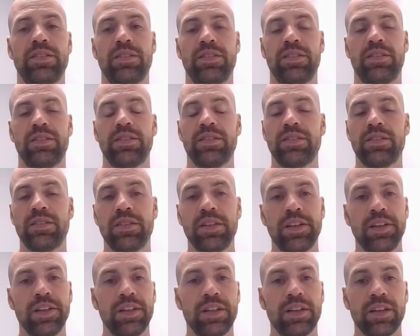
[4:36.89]
This is
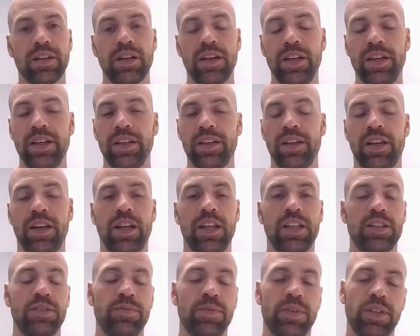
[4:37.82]
clean
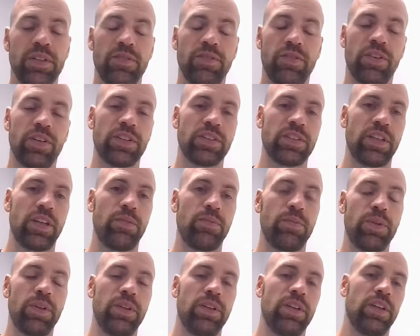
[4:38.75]
enhancement, for
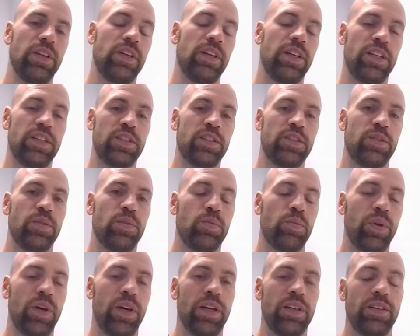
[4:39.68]
example, as
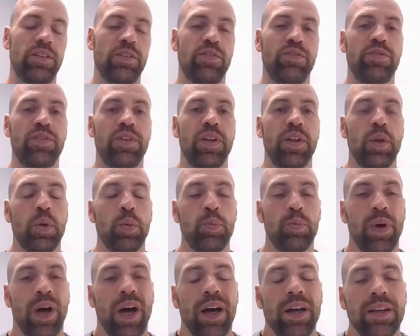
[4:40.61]
part of
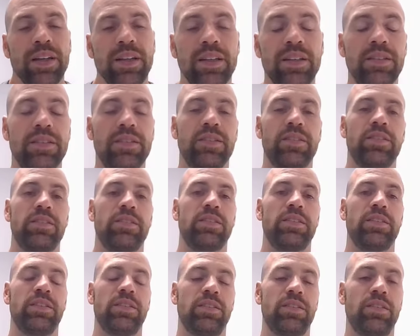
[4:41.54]
BAdIs,
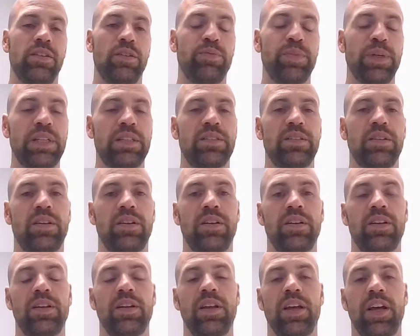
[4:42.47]
uh, all based
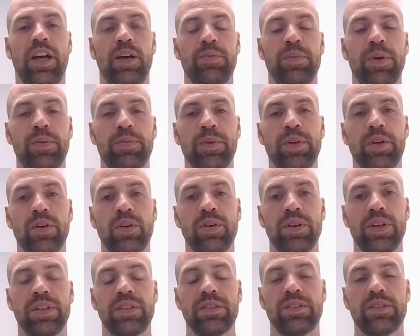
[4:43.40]
on ABAP
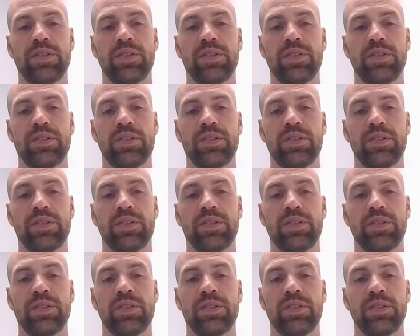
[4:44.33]
coding.